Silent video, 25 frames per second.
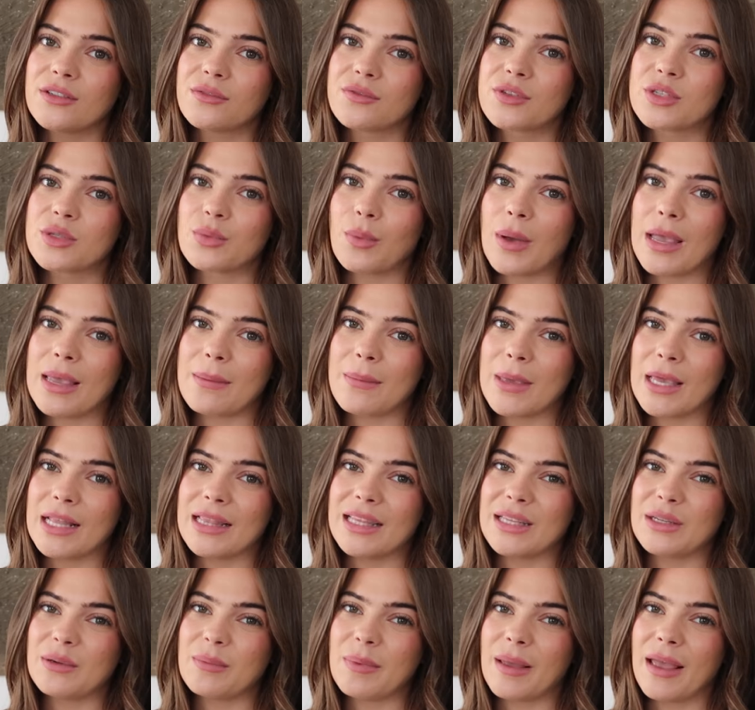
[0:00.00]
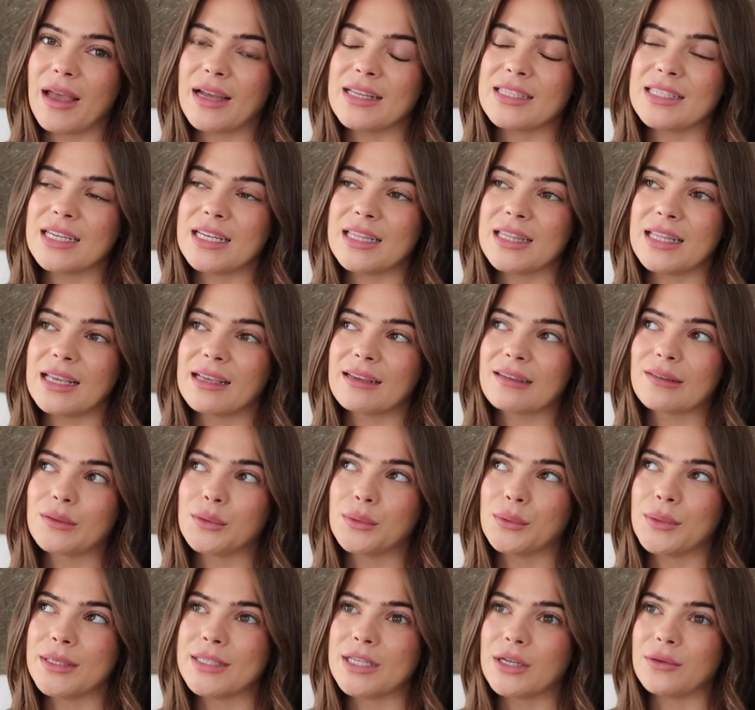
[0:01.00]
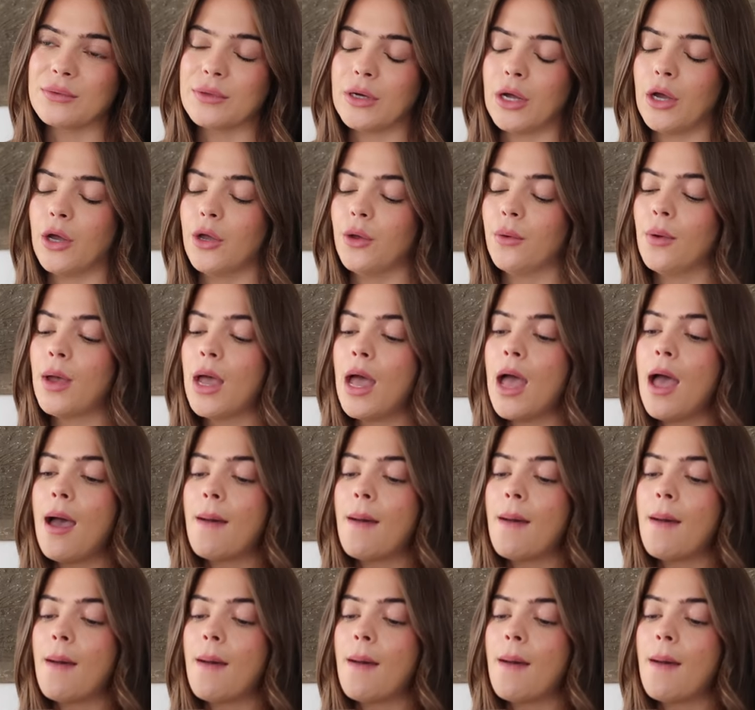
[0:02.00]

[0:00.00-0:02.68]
of sway me a little bit. I did think, oh, I don't know.